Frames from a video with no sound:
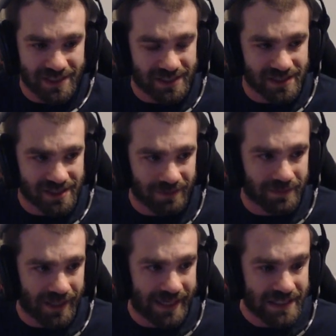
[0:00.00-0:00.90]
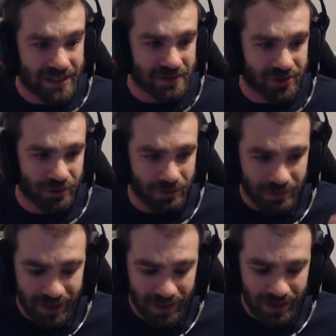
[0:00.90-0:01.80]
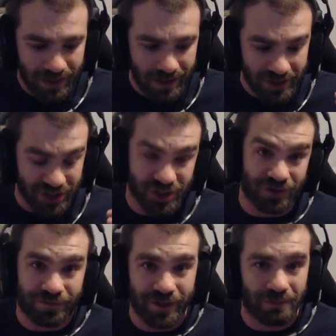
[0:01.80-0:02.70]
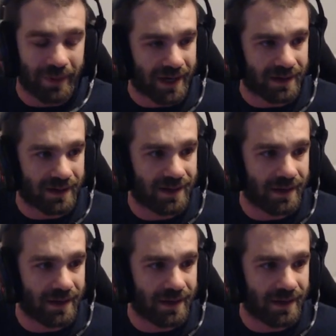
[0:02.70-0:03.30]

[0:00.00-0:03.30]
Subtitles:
This is something I need to do to just feel better.